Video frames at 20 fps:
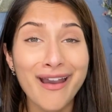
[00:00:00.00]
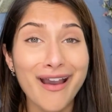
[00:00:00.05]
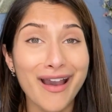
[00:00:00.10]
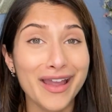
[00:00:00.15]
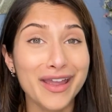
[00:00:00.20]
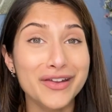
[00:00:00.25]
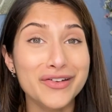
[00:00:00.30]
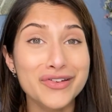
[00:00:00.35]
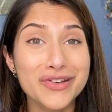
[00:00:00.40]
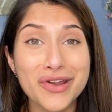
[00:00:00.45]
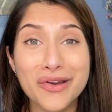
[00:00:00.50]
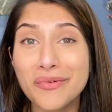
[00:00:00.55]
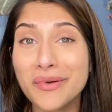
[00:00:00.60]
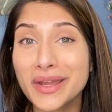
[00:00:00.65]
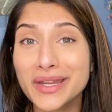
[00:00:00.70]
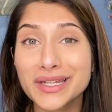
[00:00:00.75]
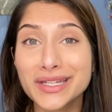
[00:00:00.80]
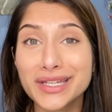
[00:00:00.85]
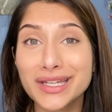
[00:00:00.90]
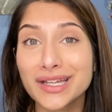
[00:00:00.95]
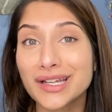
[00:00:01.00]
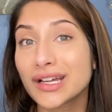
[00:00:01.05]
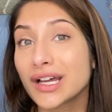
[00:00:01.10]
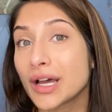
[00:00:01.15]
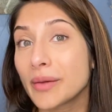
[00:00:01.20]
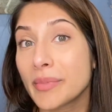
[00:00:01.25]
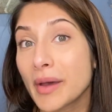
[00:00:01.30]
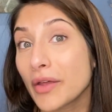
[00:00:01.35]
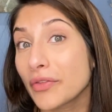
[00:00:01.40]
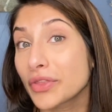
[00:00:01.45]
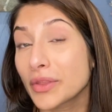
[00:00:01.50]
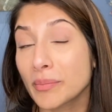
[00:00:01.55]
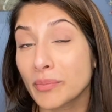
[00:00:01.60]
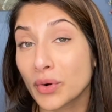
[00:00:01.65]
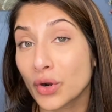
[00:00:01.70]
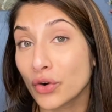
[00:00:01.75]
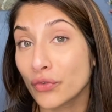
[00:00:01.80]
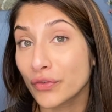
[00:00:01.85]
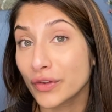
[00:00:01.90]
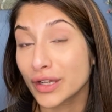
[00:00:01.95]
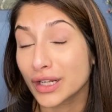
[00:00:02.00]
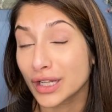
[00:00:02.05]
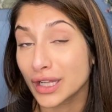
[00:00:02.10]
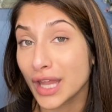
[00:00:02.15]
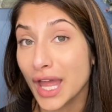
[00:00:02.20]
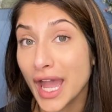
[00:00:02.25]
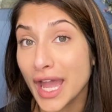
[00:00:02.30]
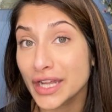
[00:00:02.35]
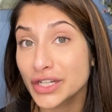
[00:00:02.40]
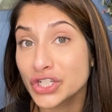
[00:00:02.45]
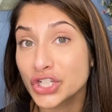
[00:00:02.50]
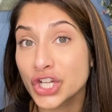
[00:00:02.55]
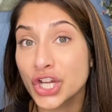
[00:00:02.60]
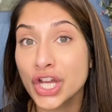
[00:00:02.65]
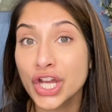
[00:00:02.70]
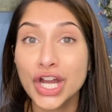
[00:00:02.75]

I had no idea about the perfect latch.